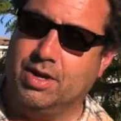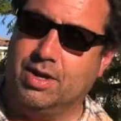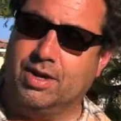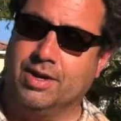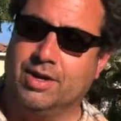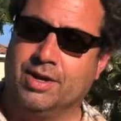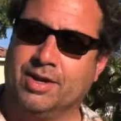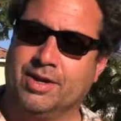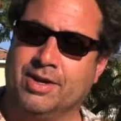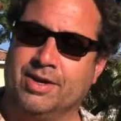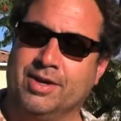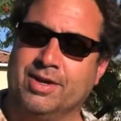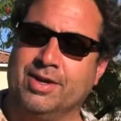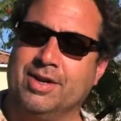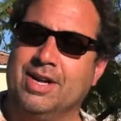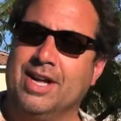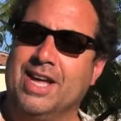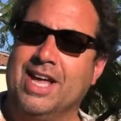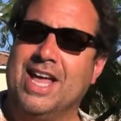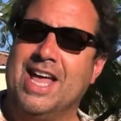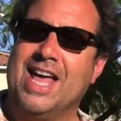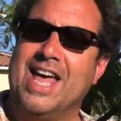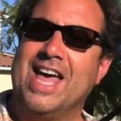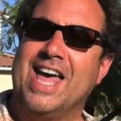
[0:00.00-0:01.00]

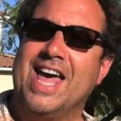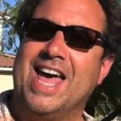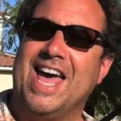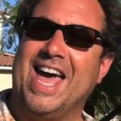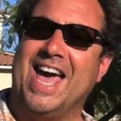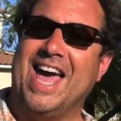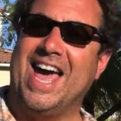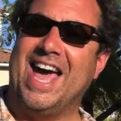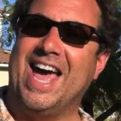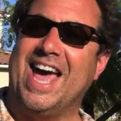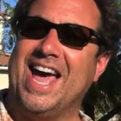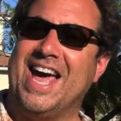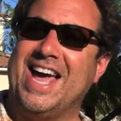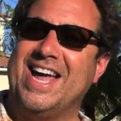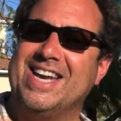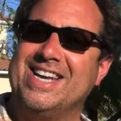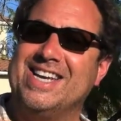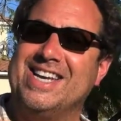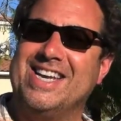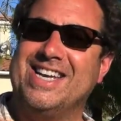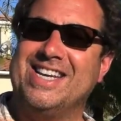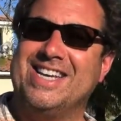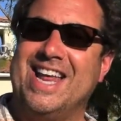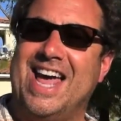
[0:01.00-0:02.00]

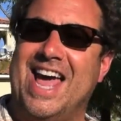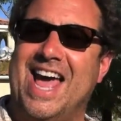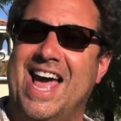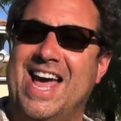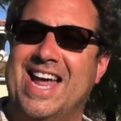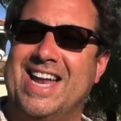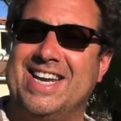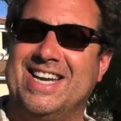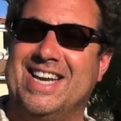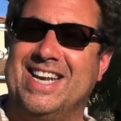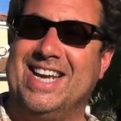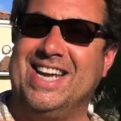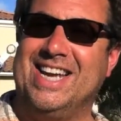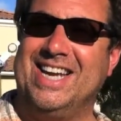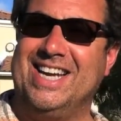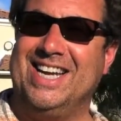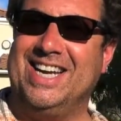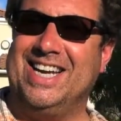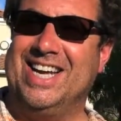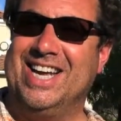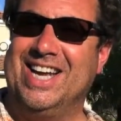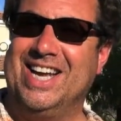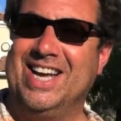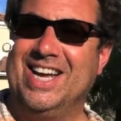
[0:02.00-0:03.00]
handy dandy,
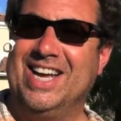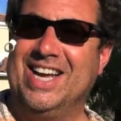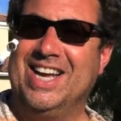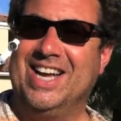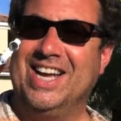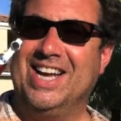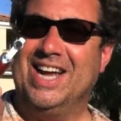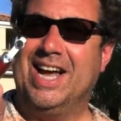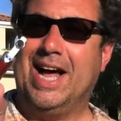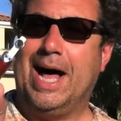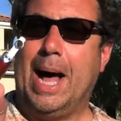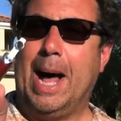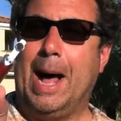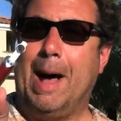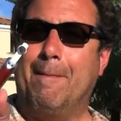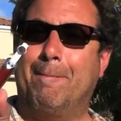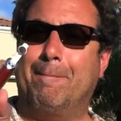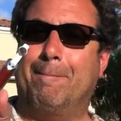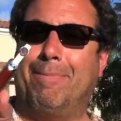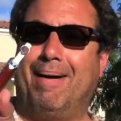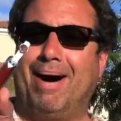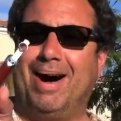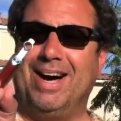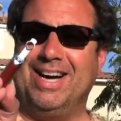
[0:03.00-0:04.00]
a
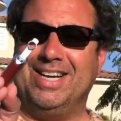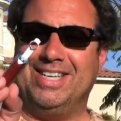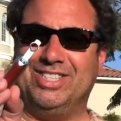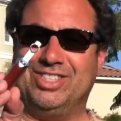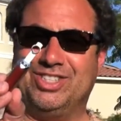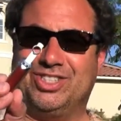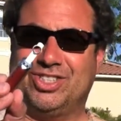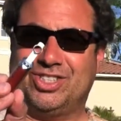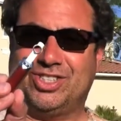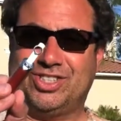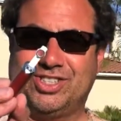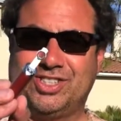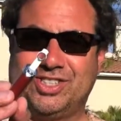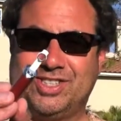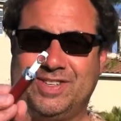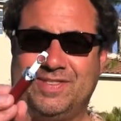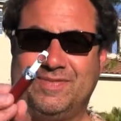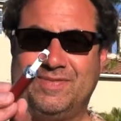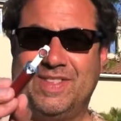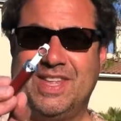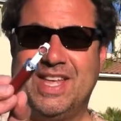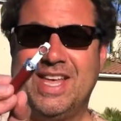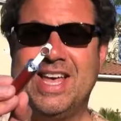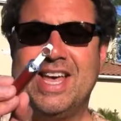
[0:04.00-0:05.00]
punch.
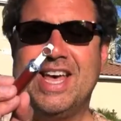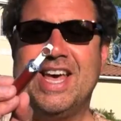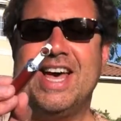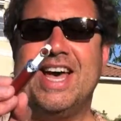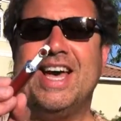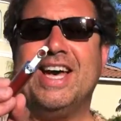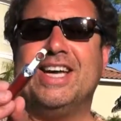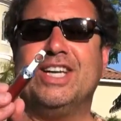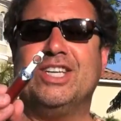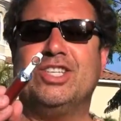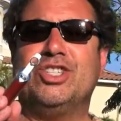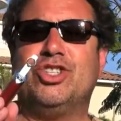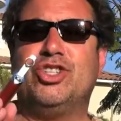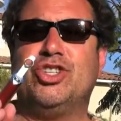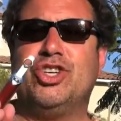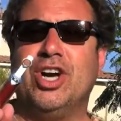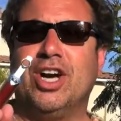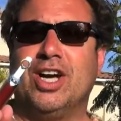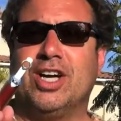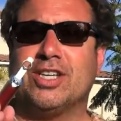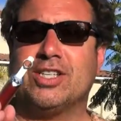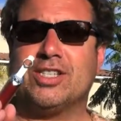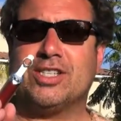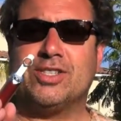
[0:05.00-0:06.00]
And
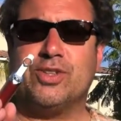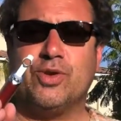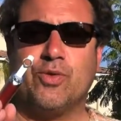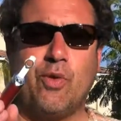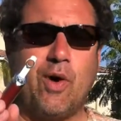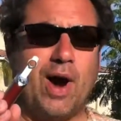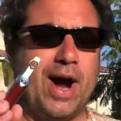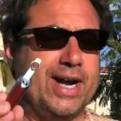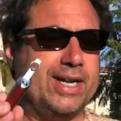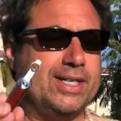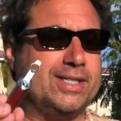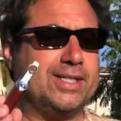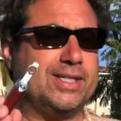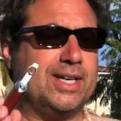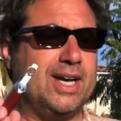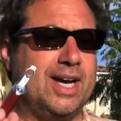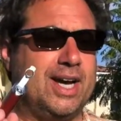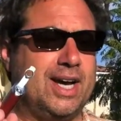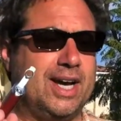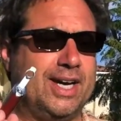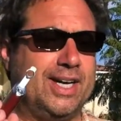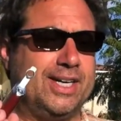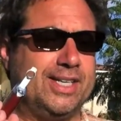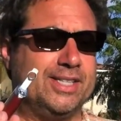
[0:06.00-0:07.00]
just the right
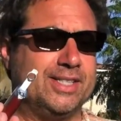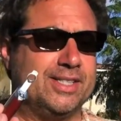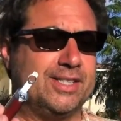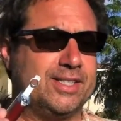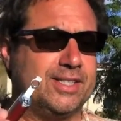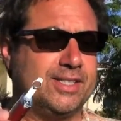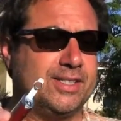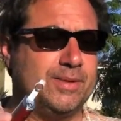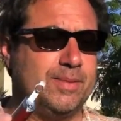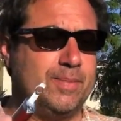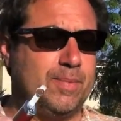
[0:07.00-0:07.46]
size.